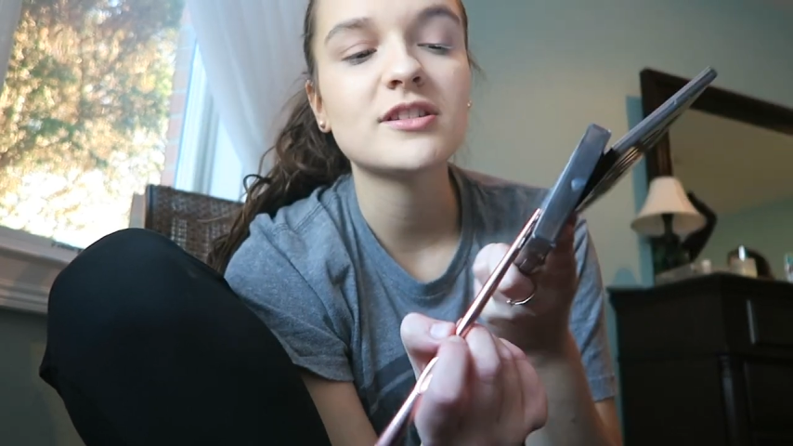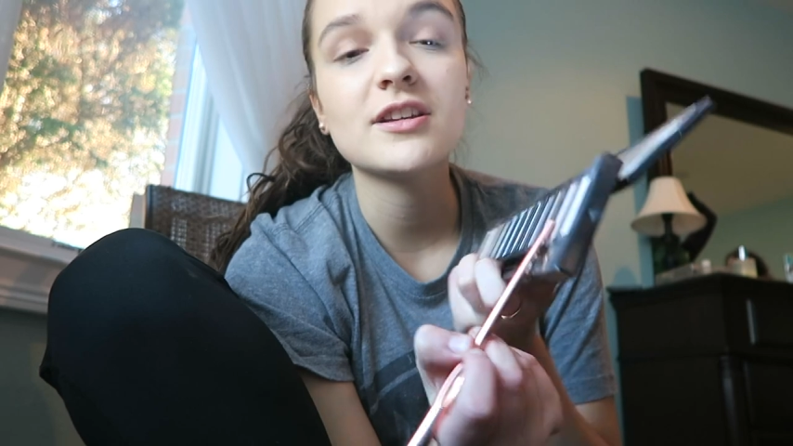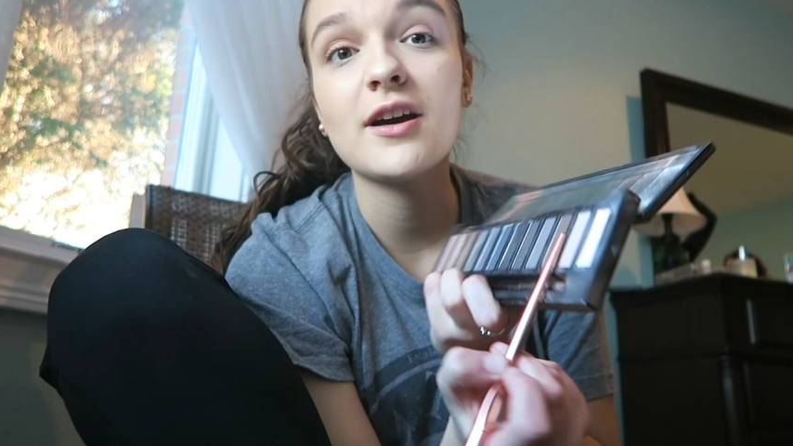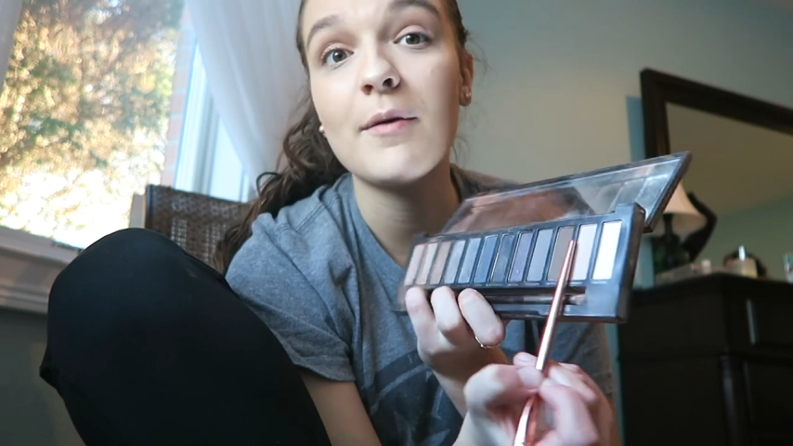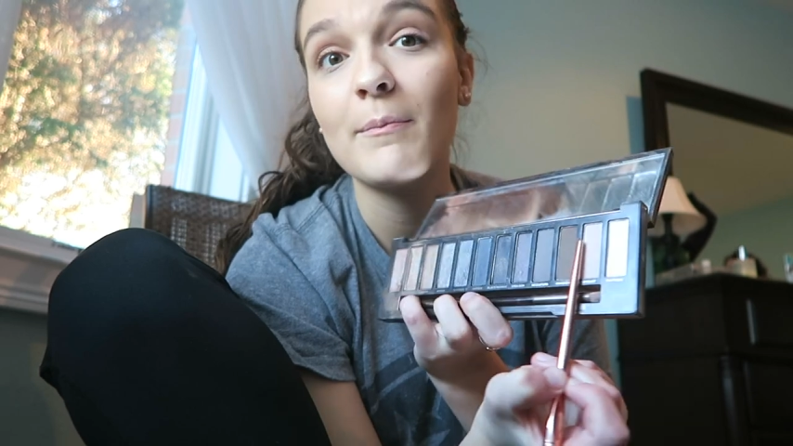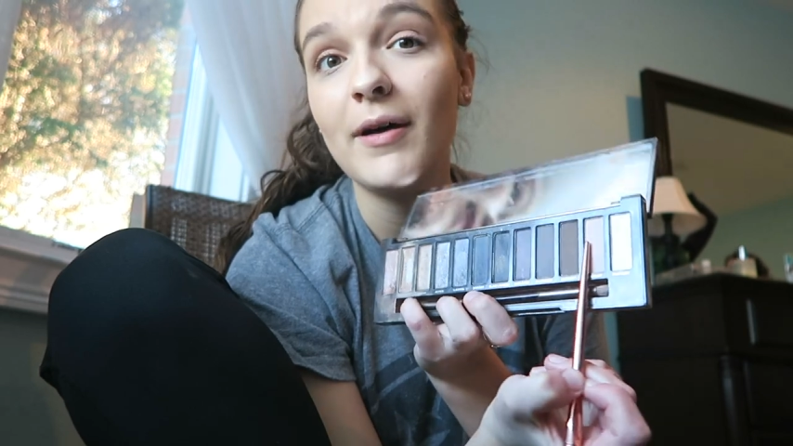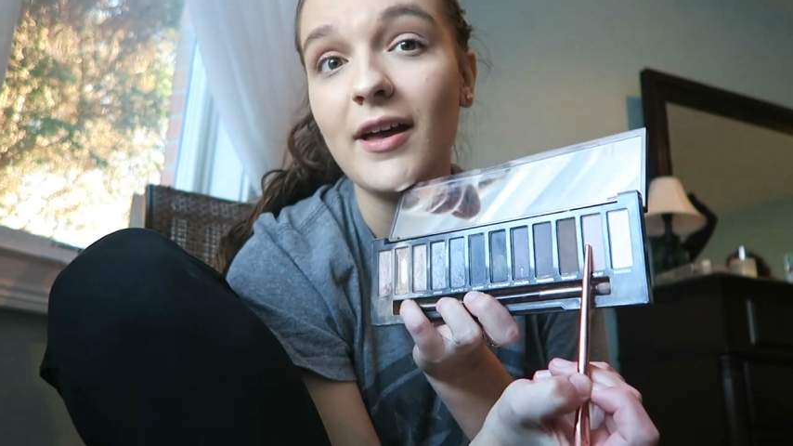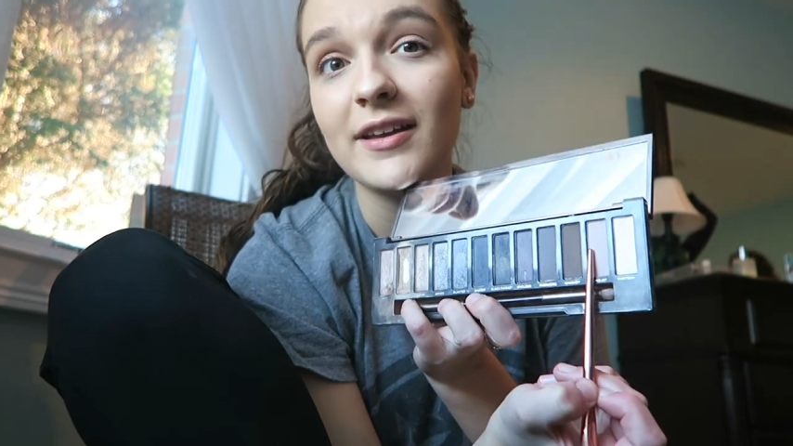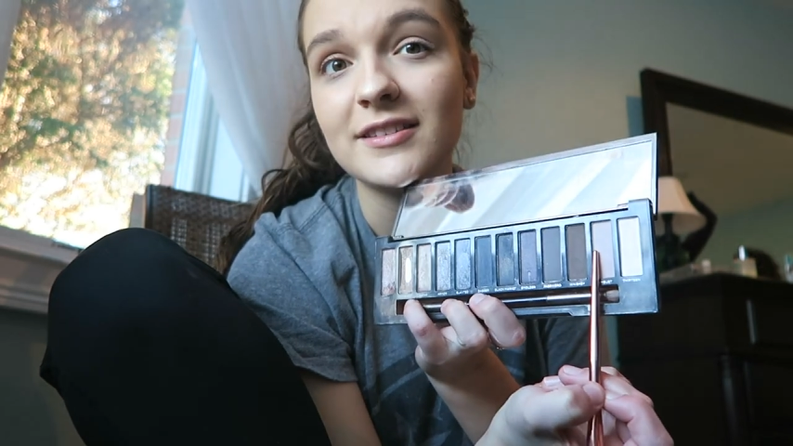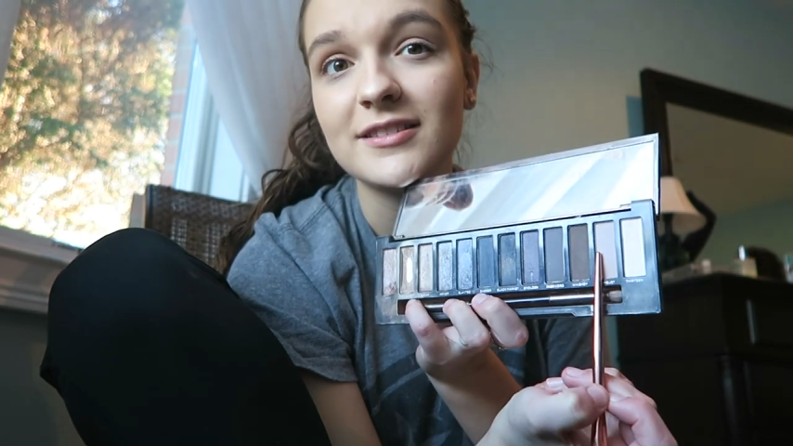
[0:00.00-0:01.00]

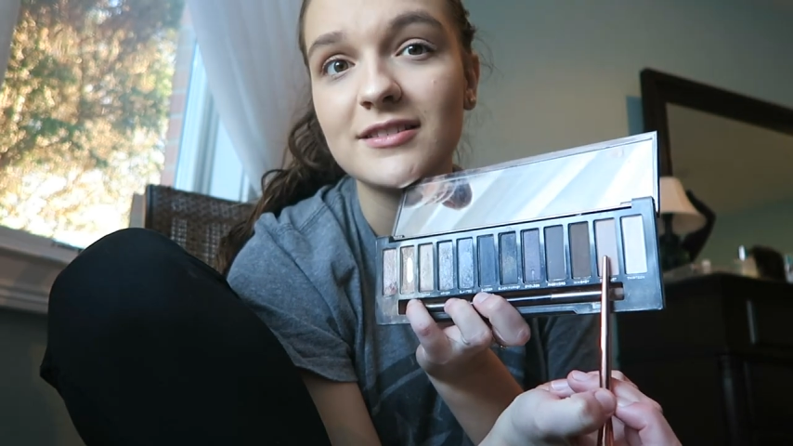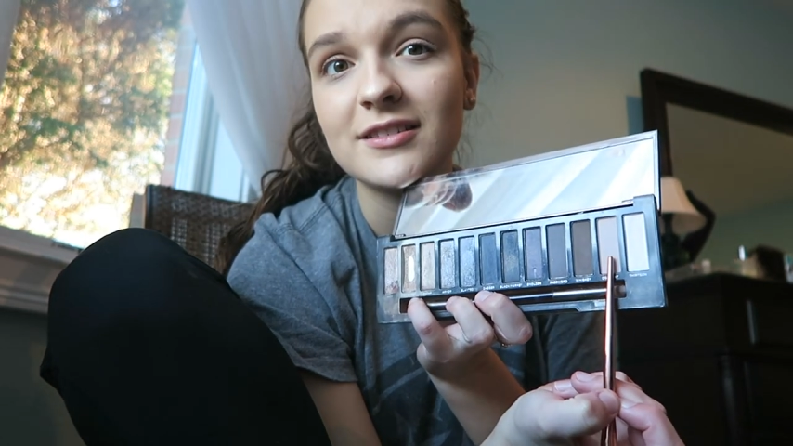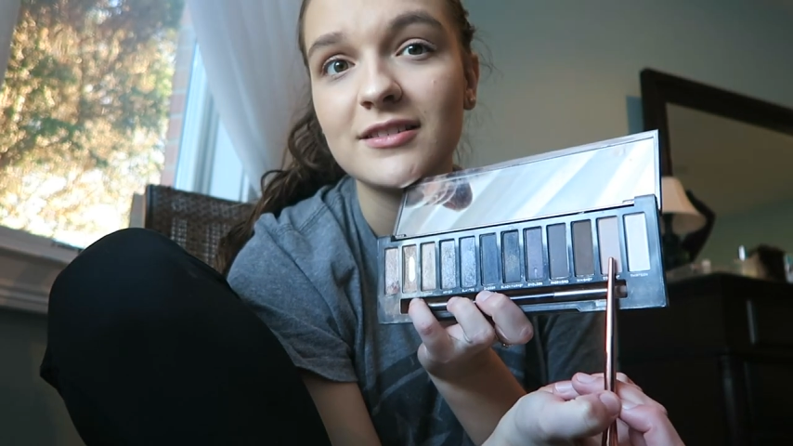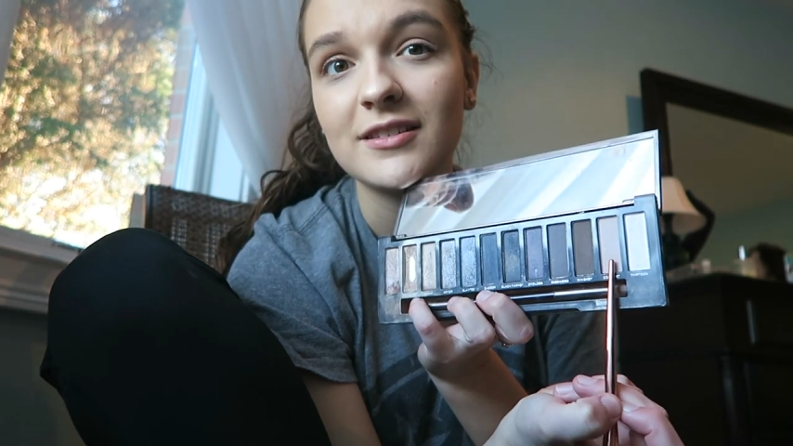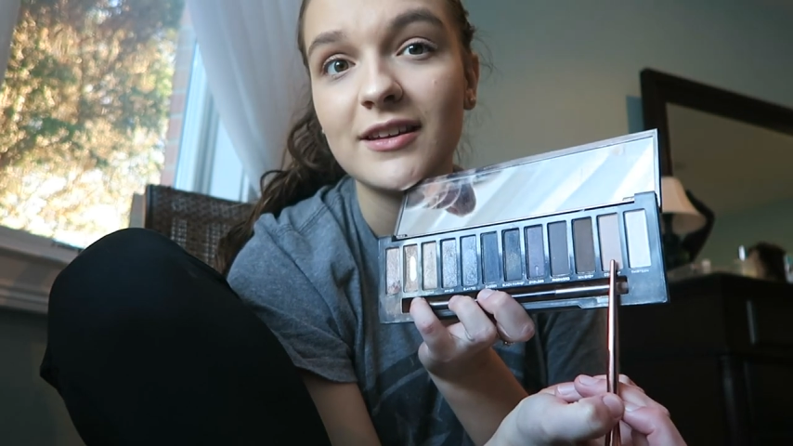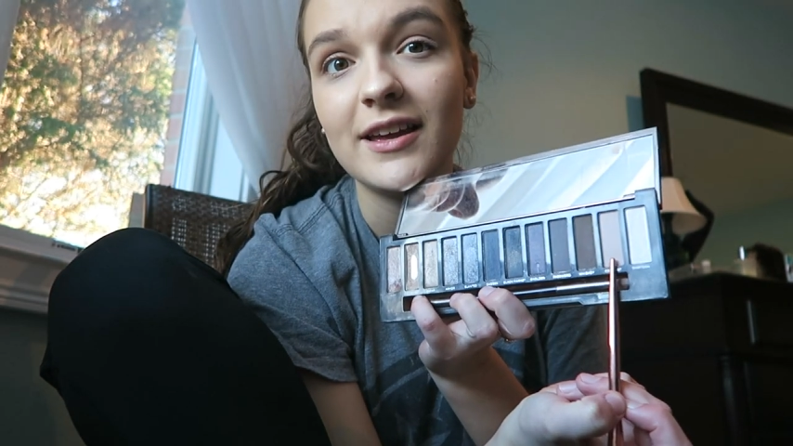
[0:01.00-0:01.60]
Combust. Wait.